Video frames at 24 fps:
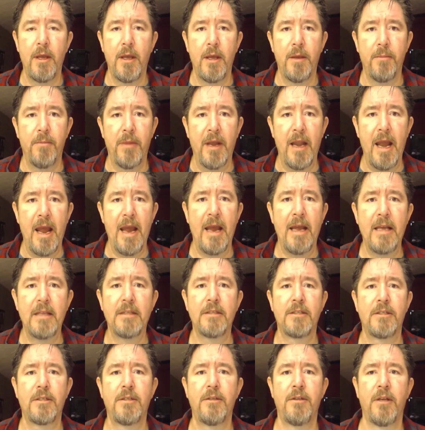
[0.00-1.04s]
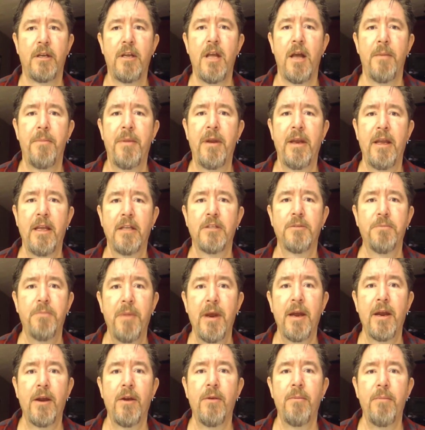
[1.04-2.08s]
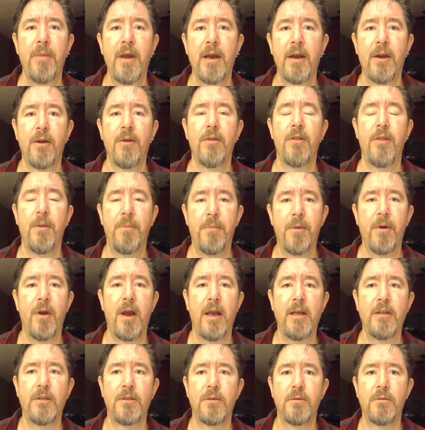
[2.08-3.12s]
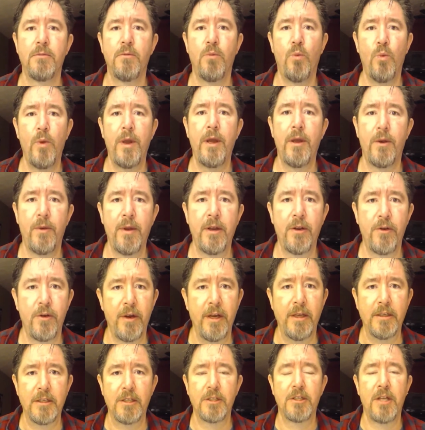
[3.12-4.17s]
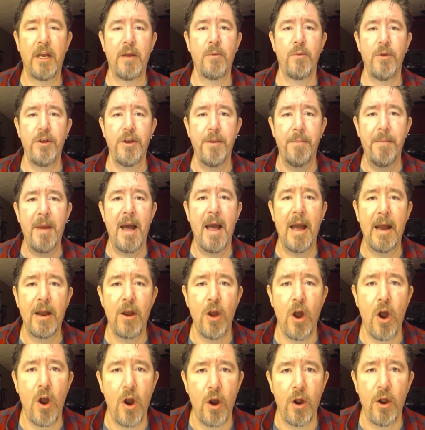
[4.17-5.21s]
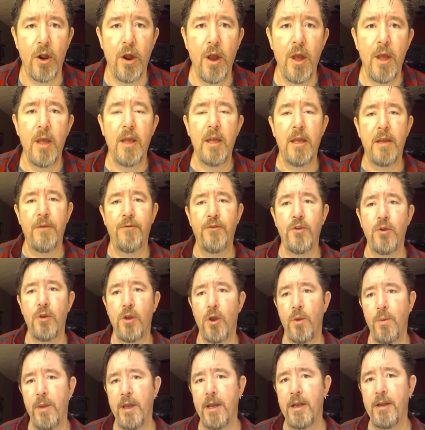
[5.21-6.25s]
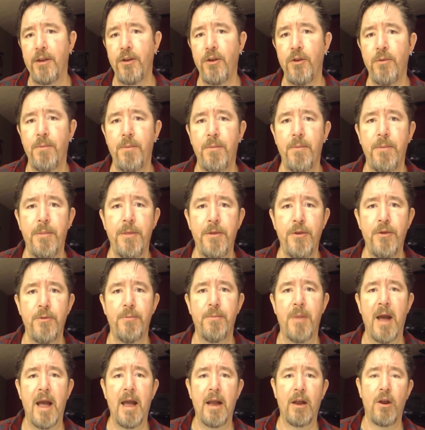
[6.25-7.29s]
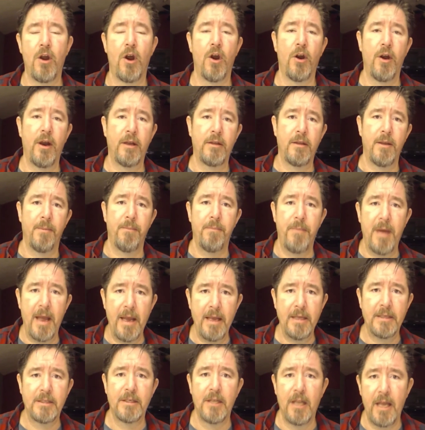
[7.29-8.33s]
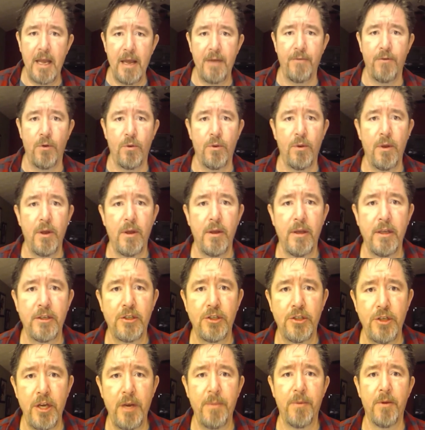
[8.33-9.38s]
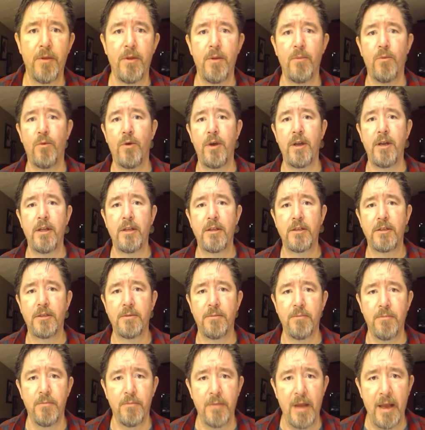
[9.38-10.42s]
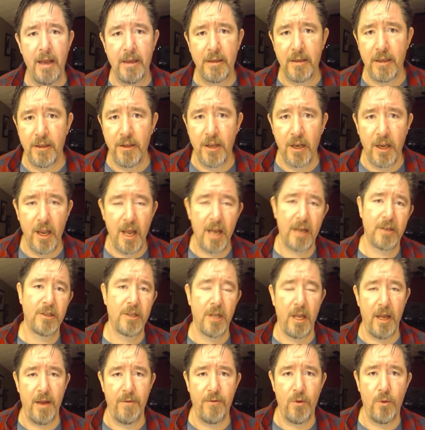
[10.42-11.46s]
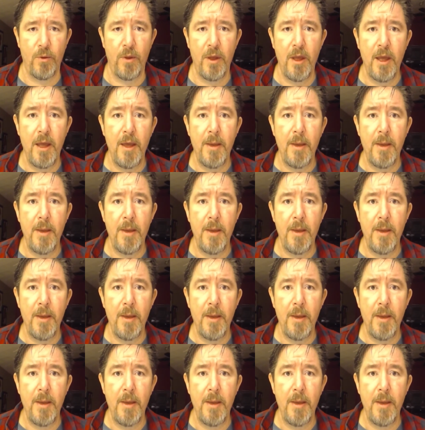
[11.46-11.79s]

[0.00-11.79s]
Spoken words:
But as the company gets bigger and bigger, the price will increase. It's like when you buy a car. If you go in and you buy a car at the base level, it's cheaper than one that's at the deluxe level.